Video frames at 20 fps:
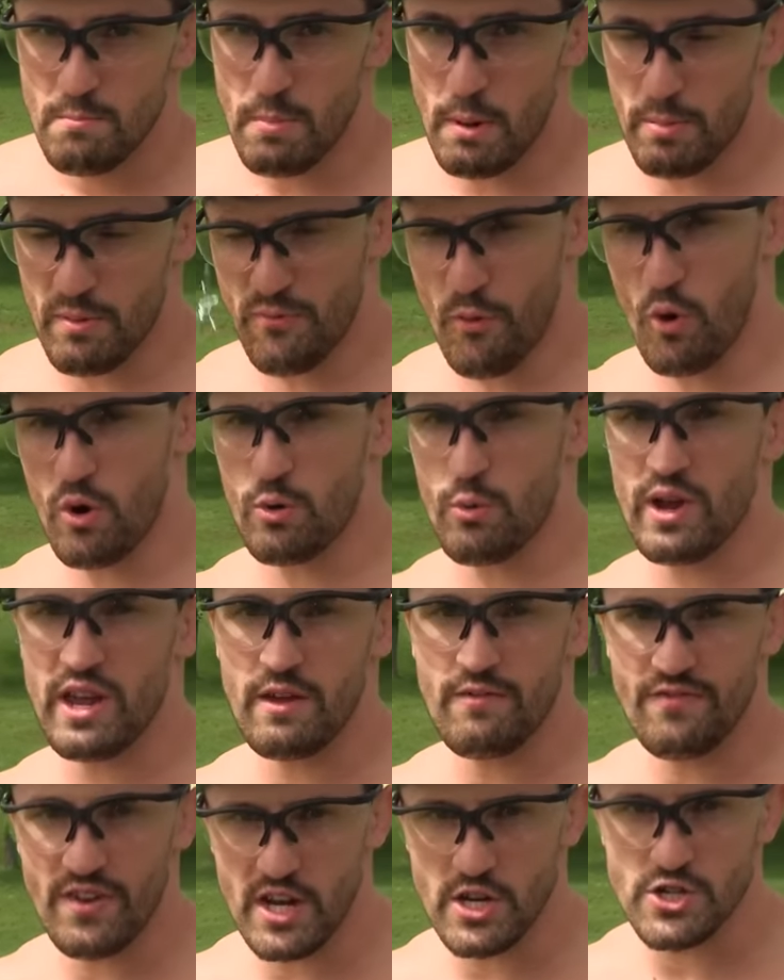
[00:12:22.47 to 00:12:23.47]
But before
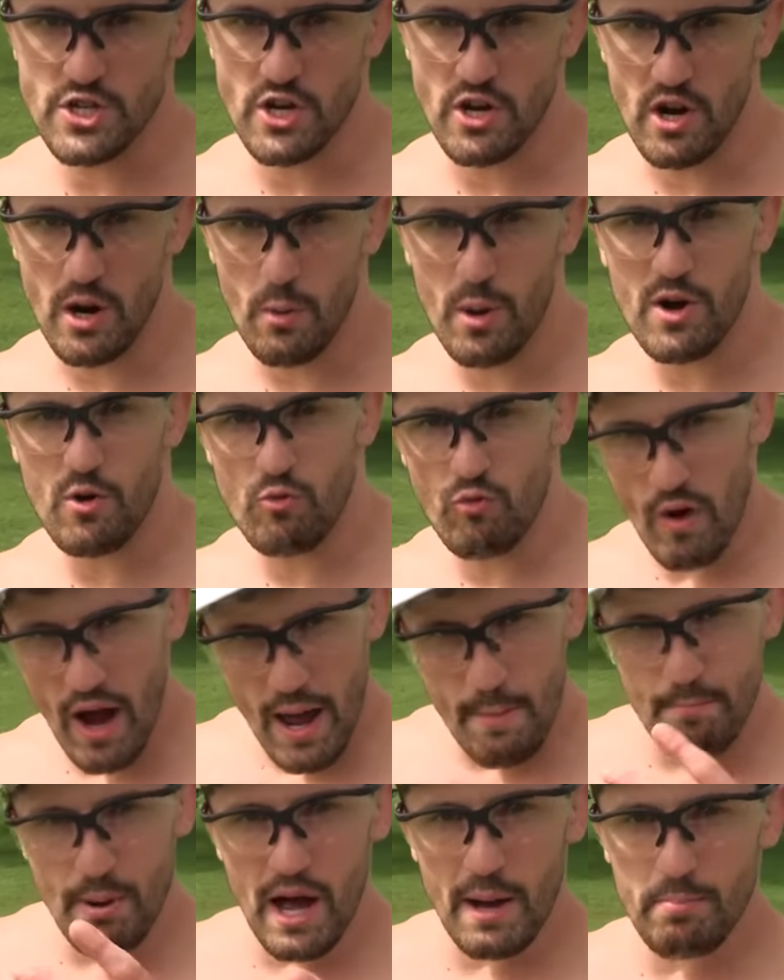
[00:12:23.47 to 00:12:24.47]
we finish here, I want to
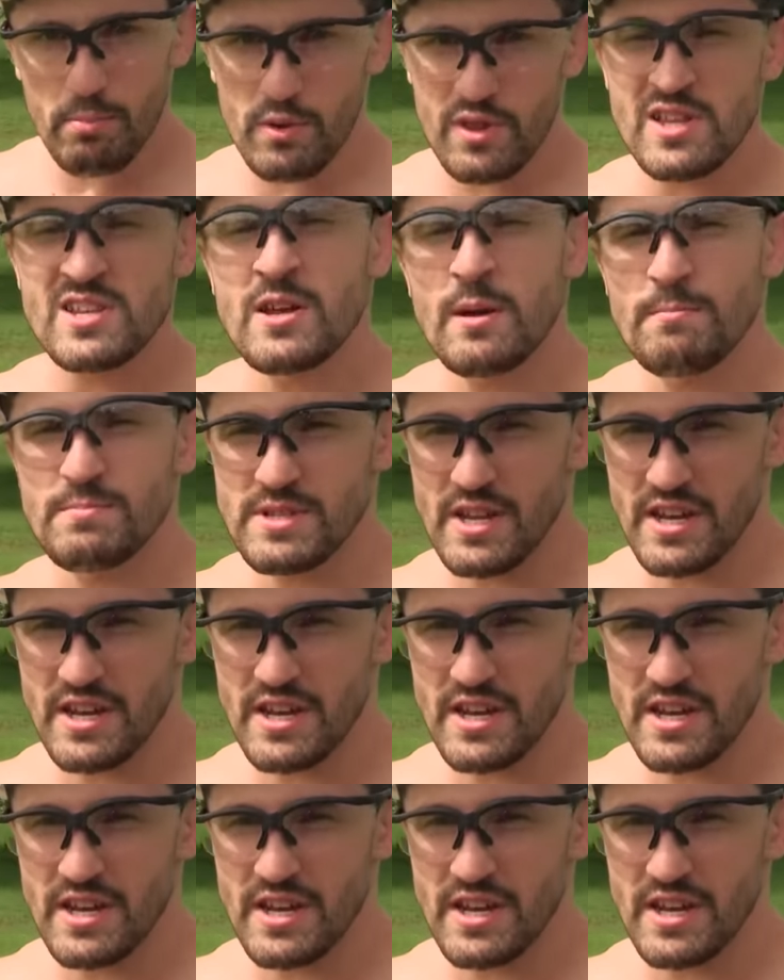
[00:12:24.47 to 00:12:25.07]
wrap up with some